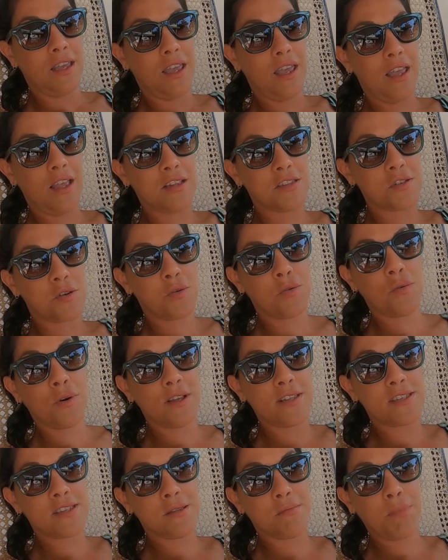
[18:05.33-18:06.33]
it's
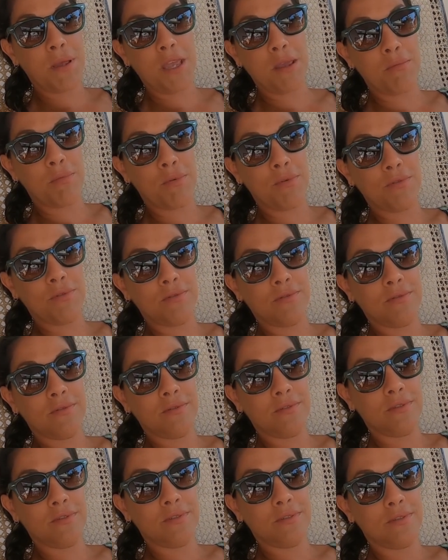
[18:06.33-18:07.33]
always the people.
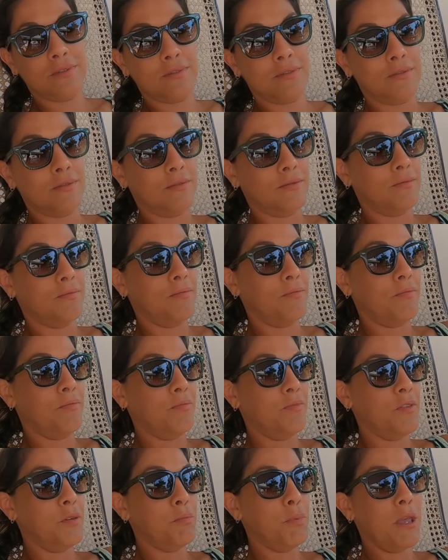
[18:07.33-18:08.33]

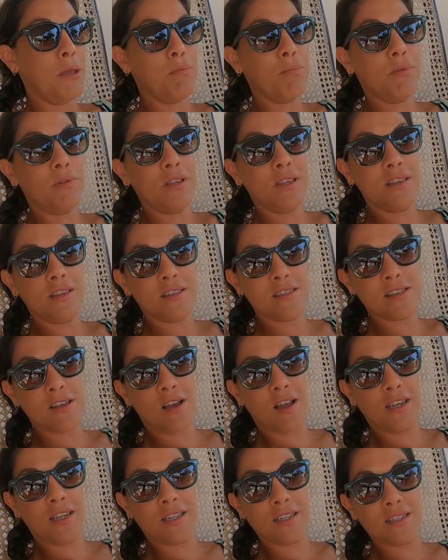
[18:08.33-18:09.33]
People in this
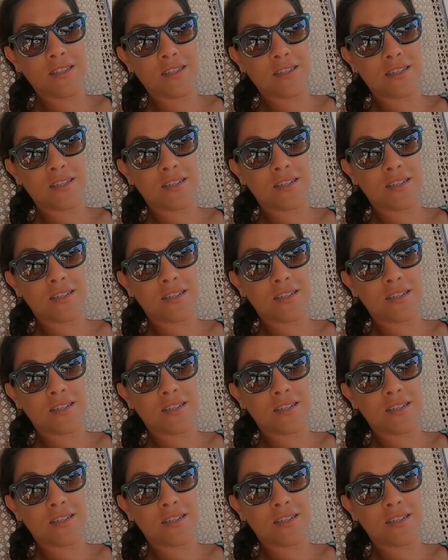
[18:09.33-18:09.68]
island